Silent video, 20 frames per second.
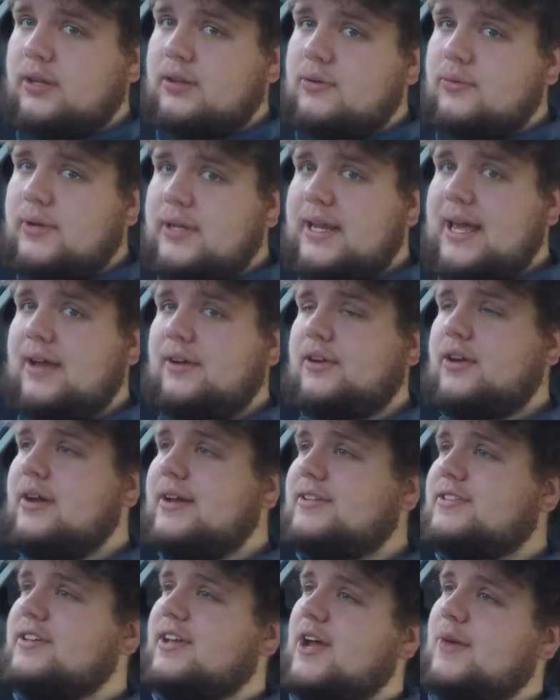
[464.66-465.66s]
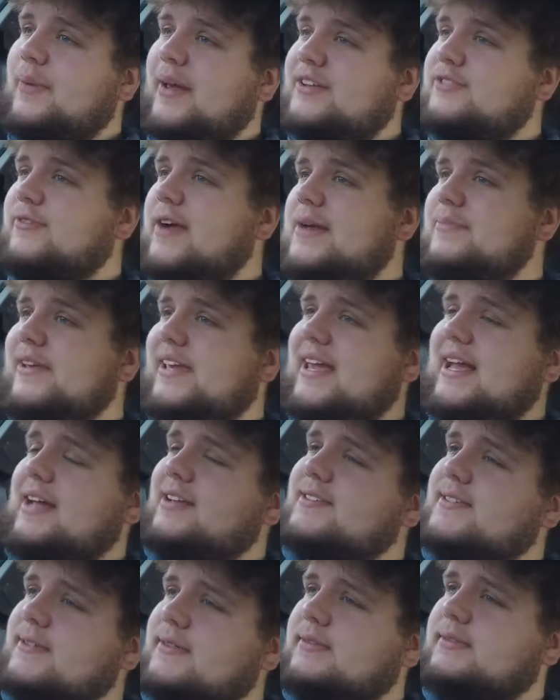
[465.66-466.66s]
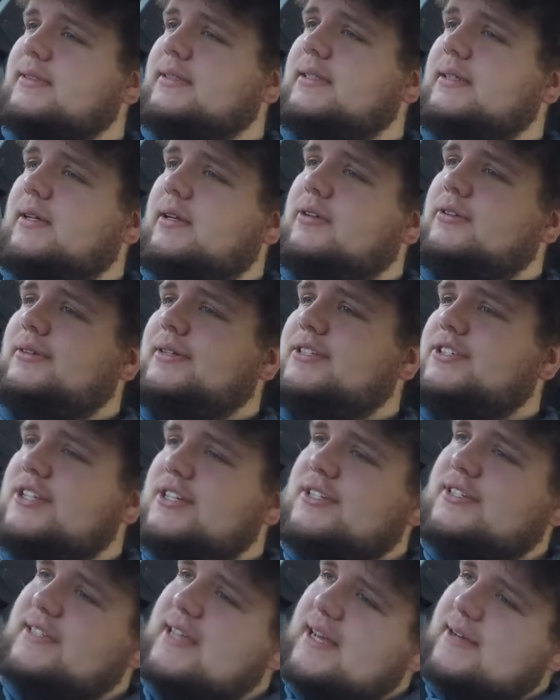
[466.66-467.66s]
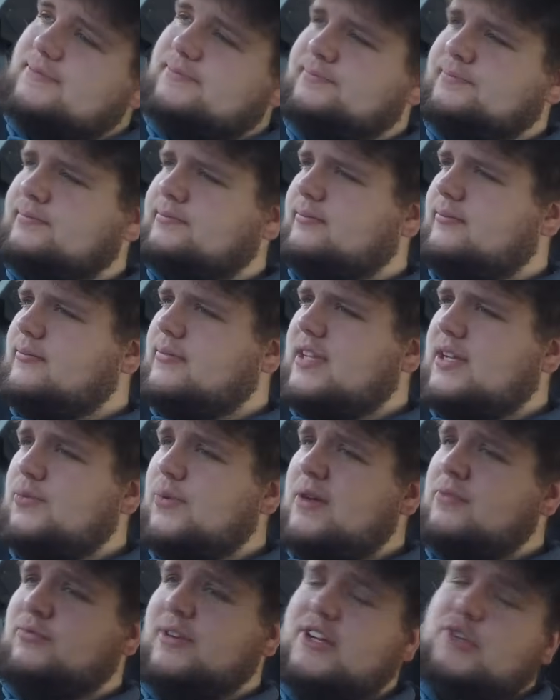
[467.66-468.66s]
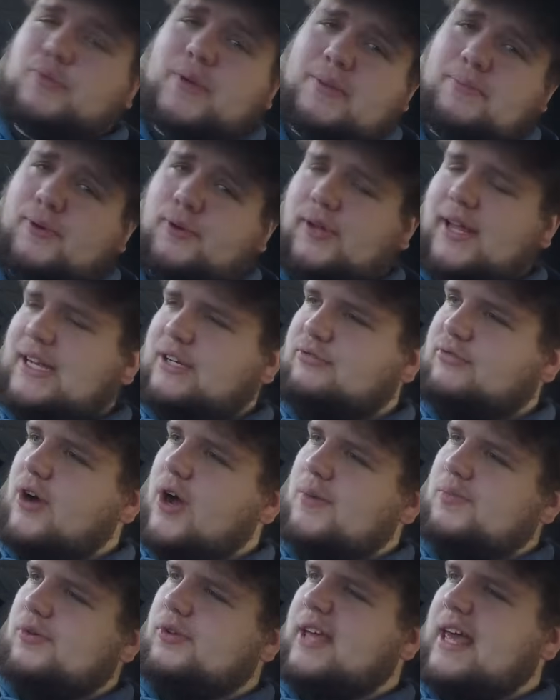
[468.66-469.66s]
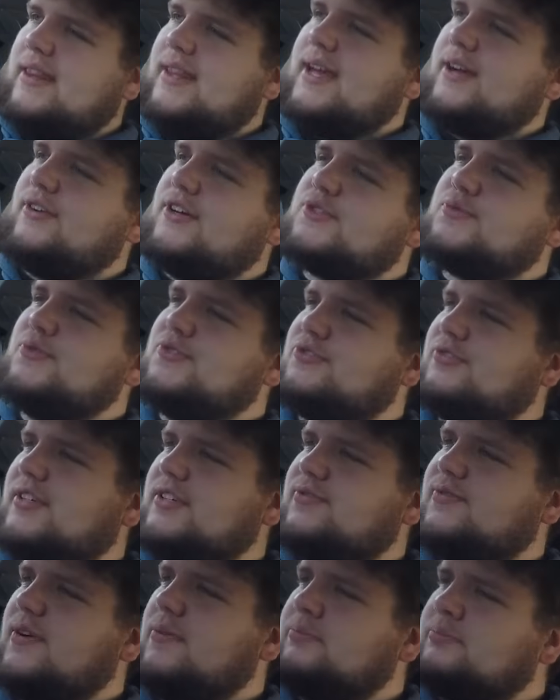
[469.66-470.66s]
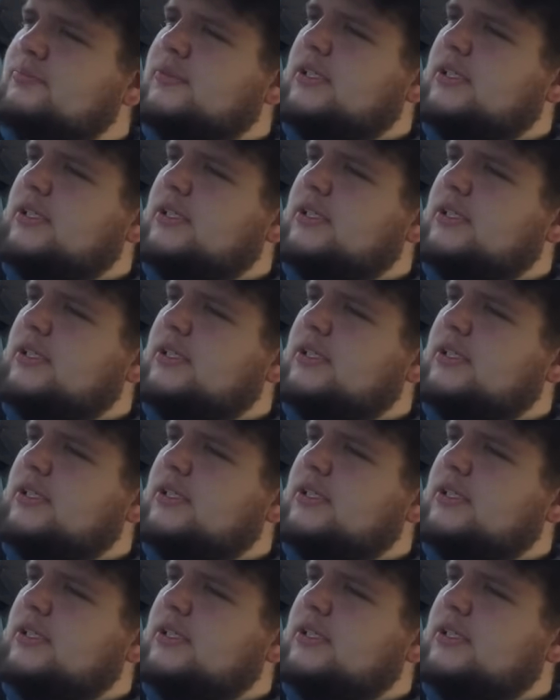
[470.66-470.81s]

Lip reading: We're now going to go past Raby Castle, which is where rich people like Rob will get their Christmas trees from.